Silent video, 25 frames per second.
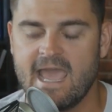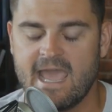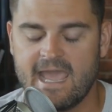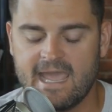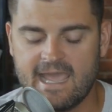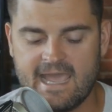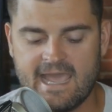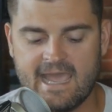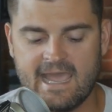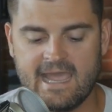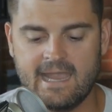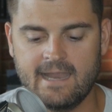
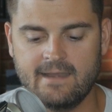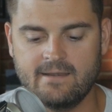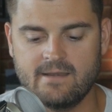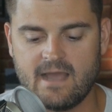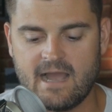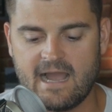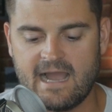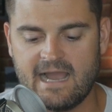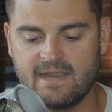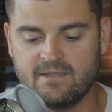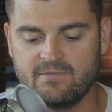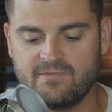And
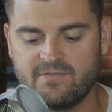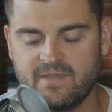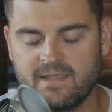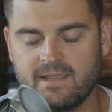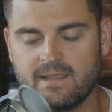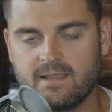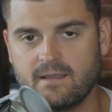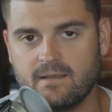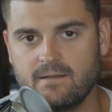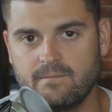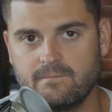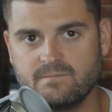I
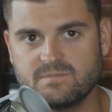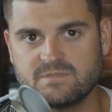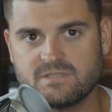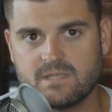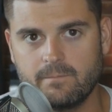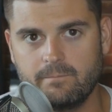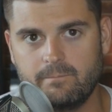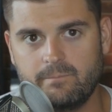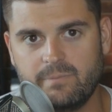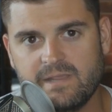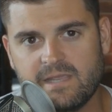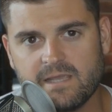think to
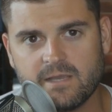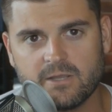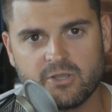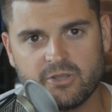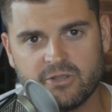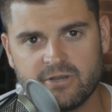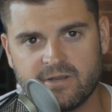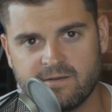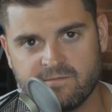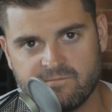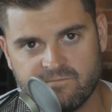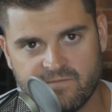be a good
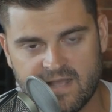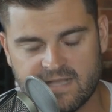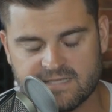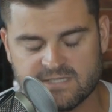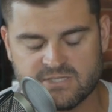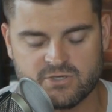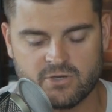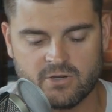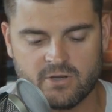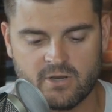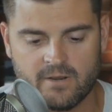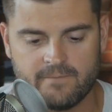
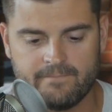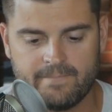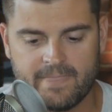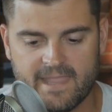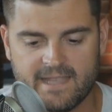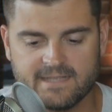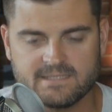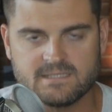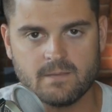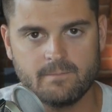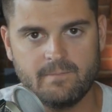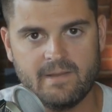investor,
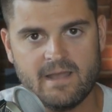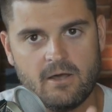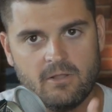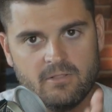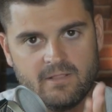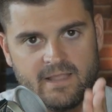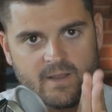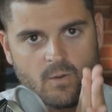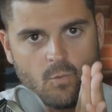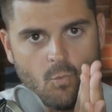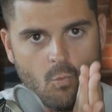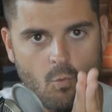it's about
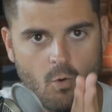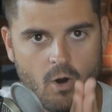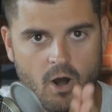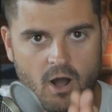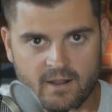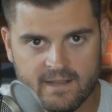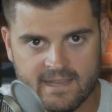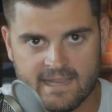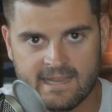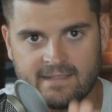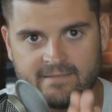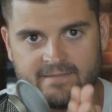like
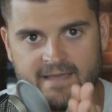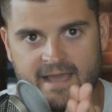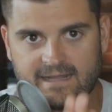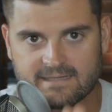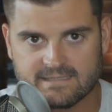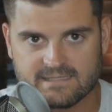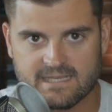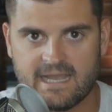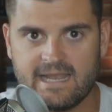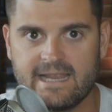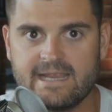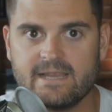walking that
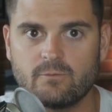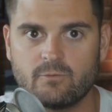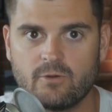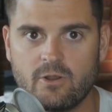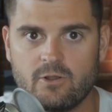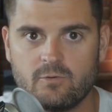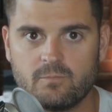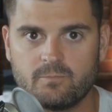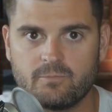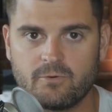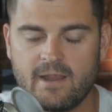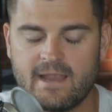
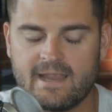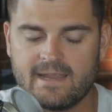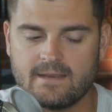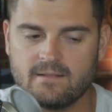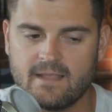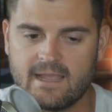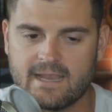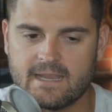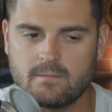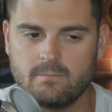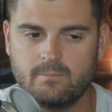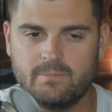tightrope, right?
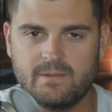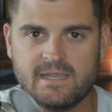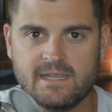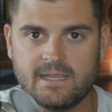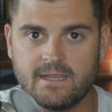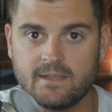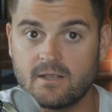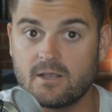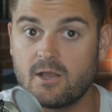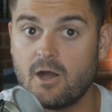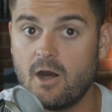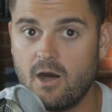Like being
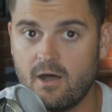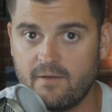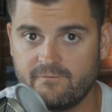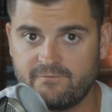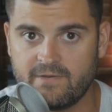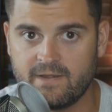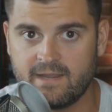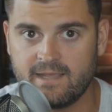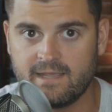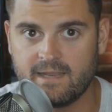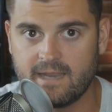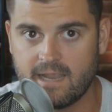
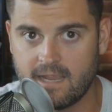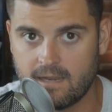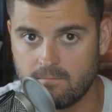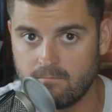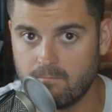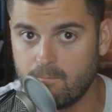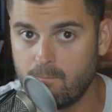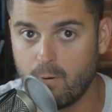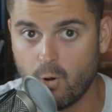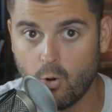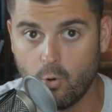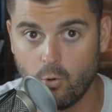confident and
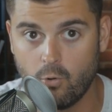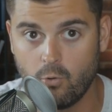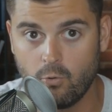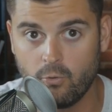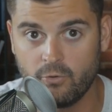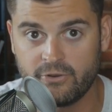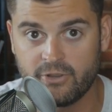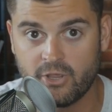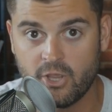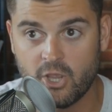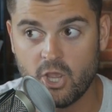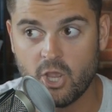
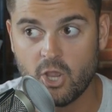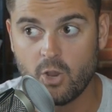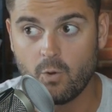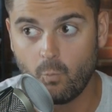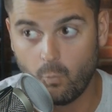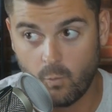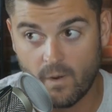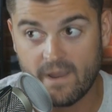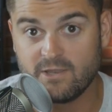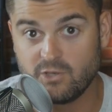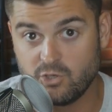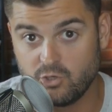bold
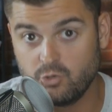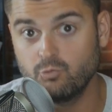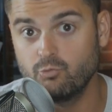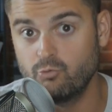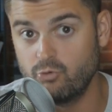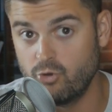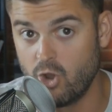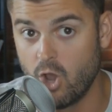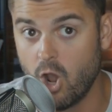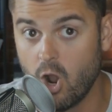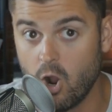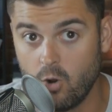when you
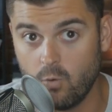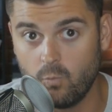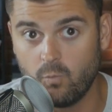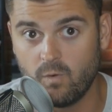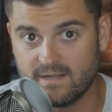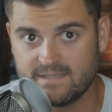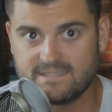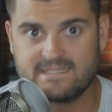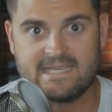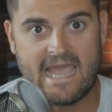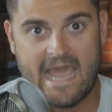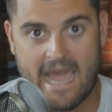know
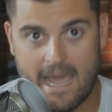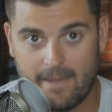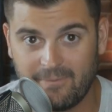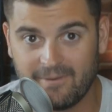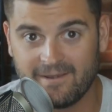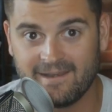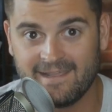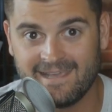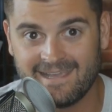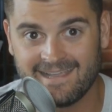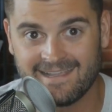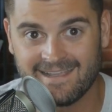what's
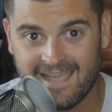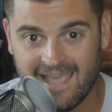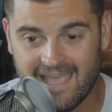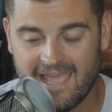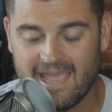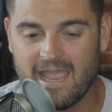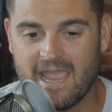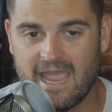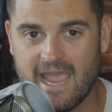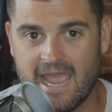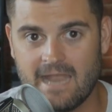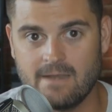happening
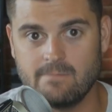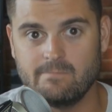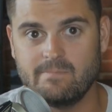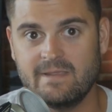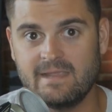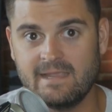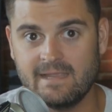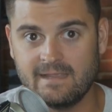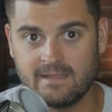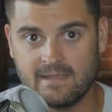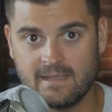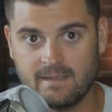and
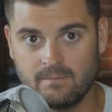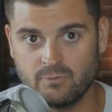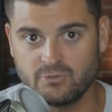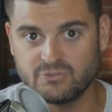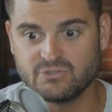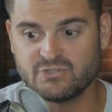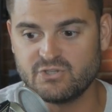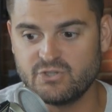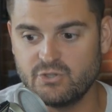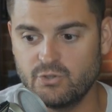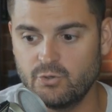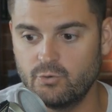being able
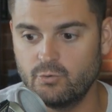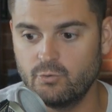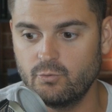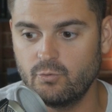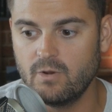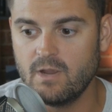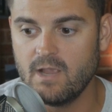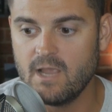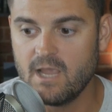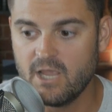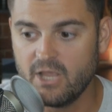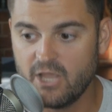to
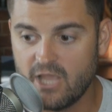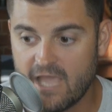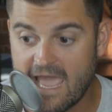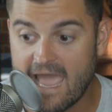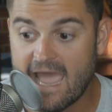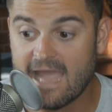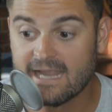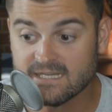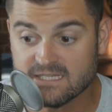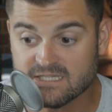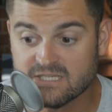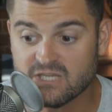
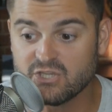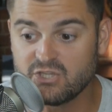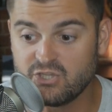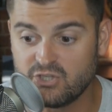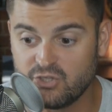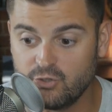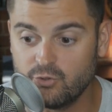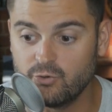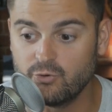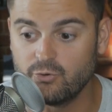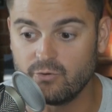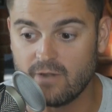
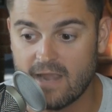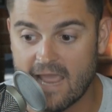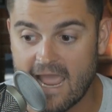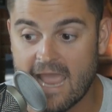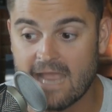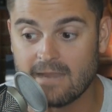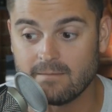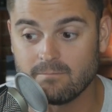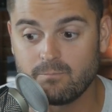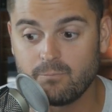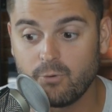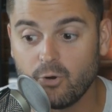execute
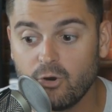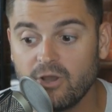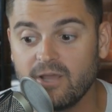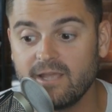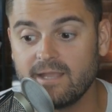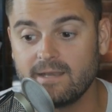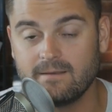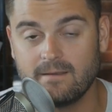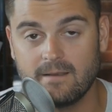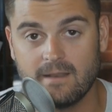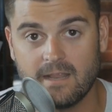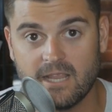and put,
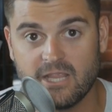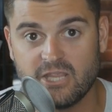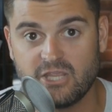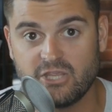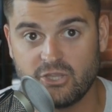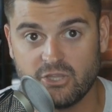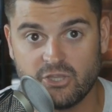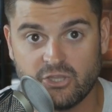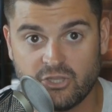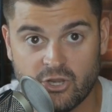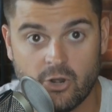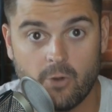
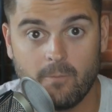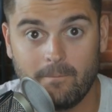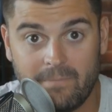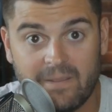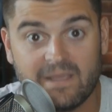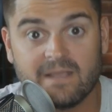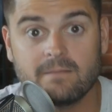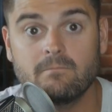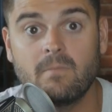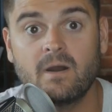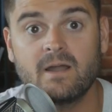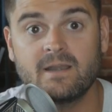you know, big
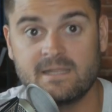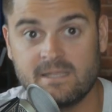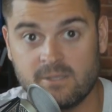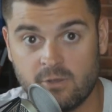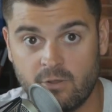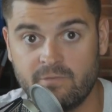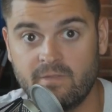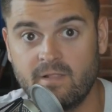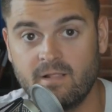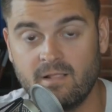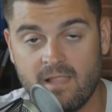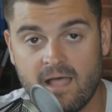money on
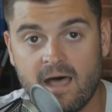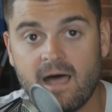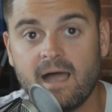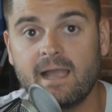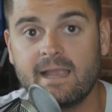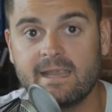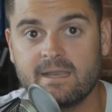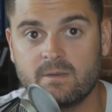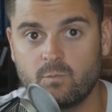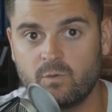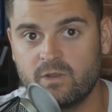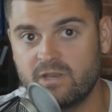the
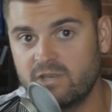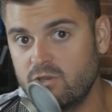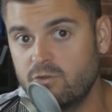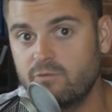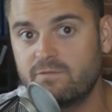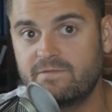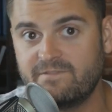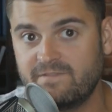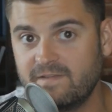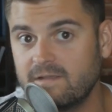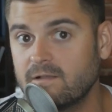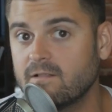line when you
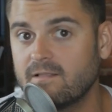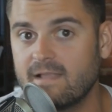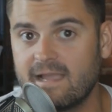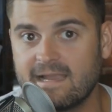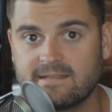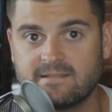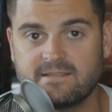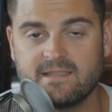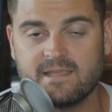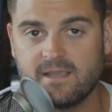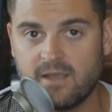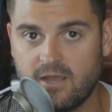feel like
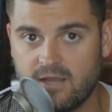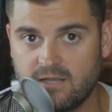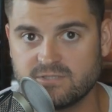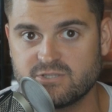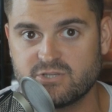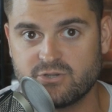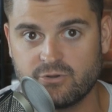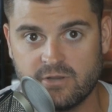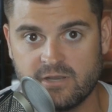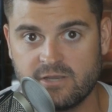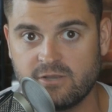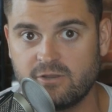the odds
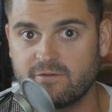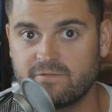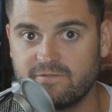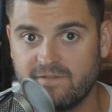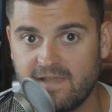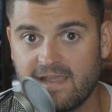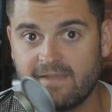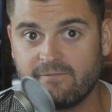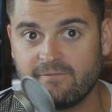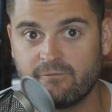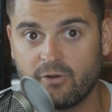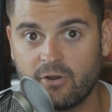are in your
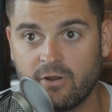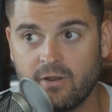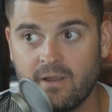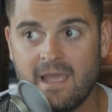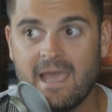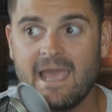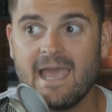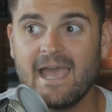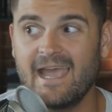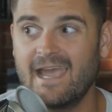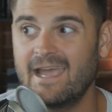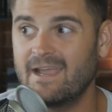favor,
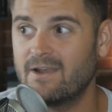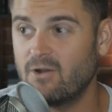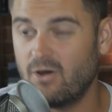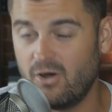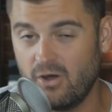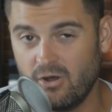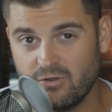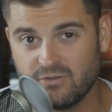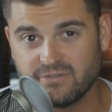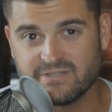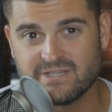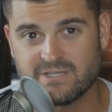and
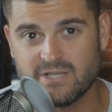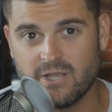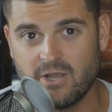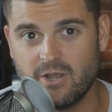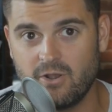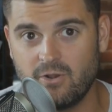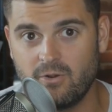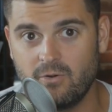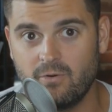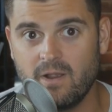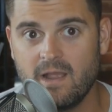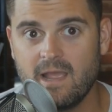
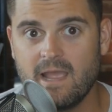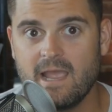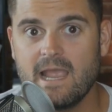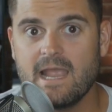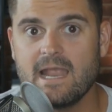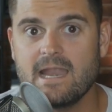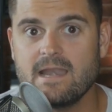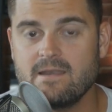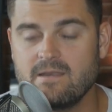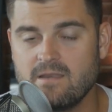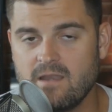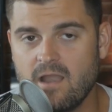also
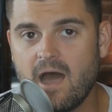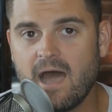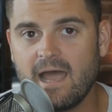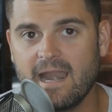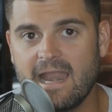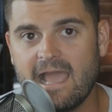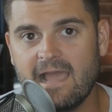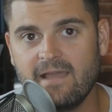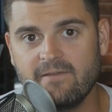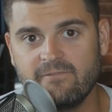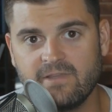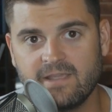not
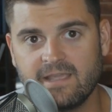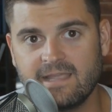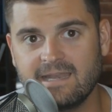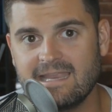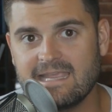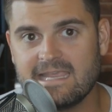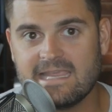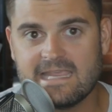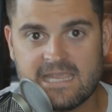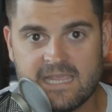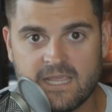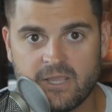having an
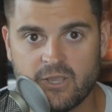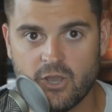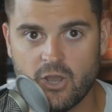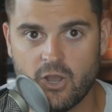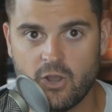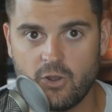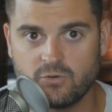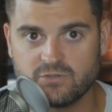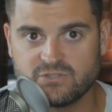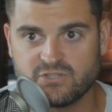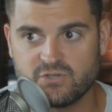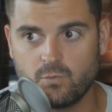
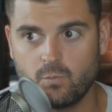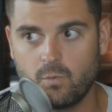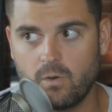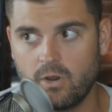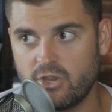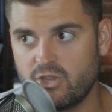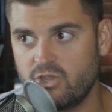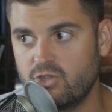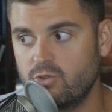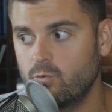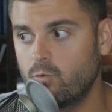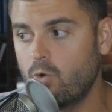ego to where
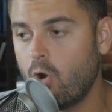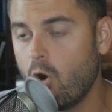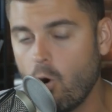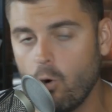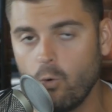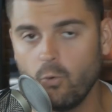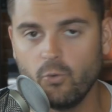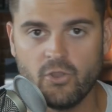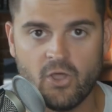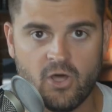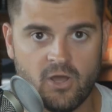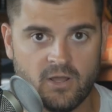you
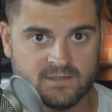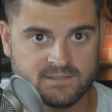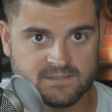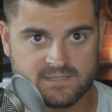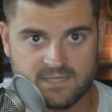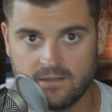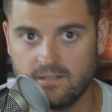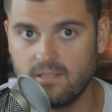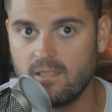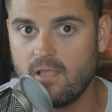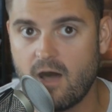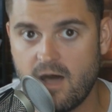hold on to
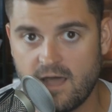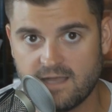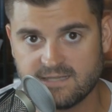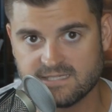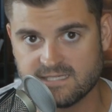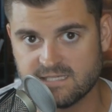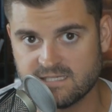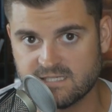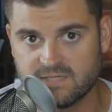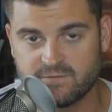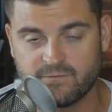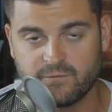
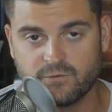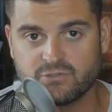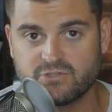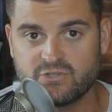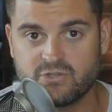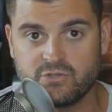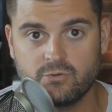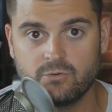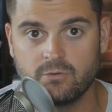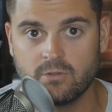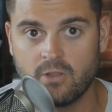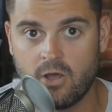losses for
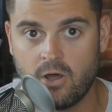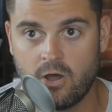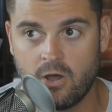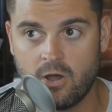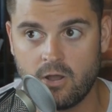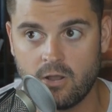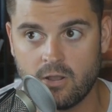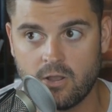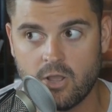too long,